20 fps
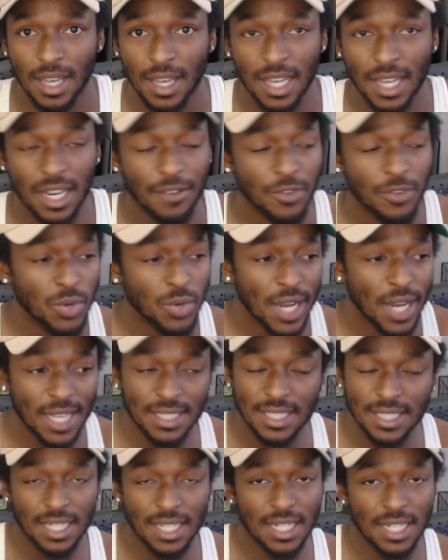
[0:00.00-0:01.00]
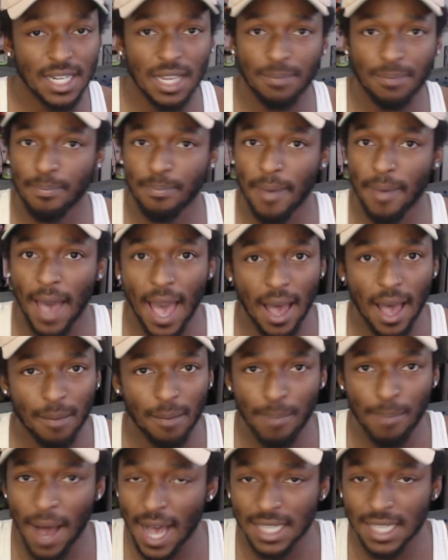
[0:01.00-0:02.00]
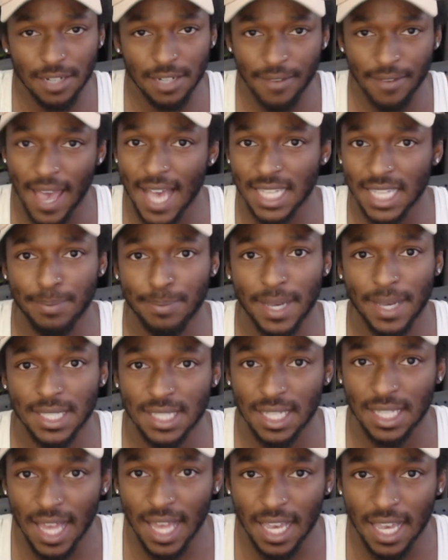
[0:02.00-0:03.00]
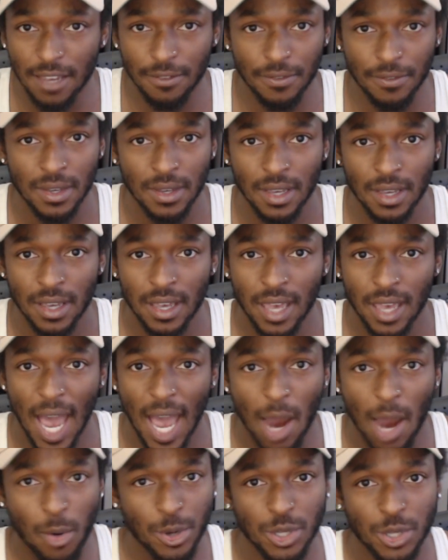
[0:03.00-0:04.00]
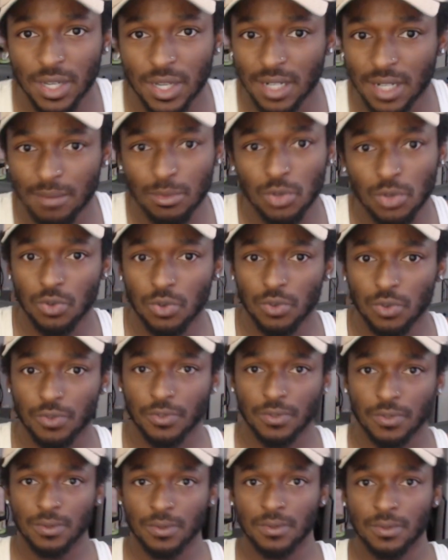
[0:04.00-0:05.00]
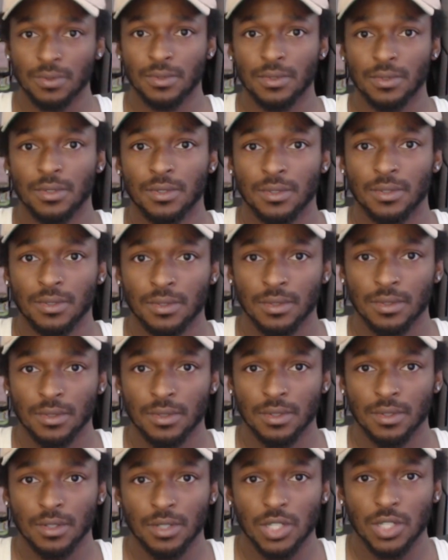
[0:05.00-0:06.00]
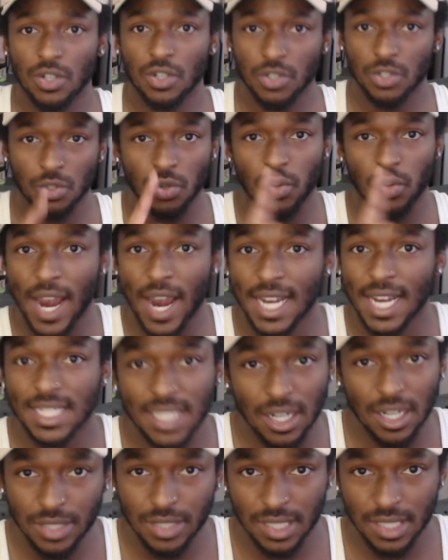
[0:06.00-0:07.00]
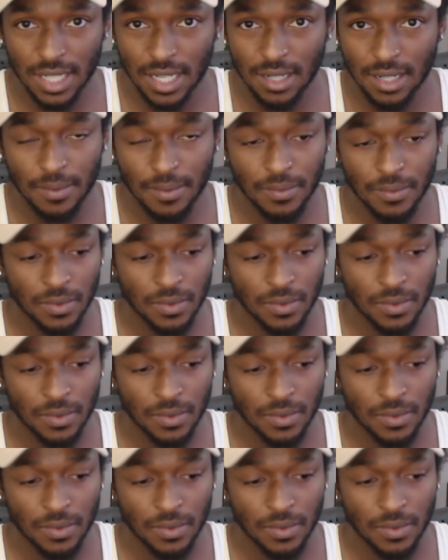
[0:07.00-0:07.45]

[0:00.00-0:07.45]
And if you're not seeing any positive aspects in life, how are you going to move? You're going to do crash out shit.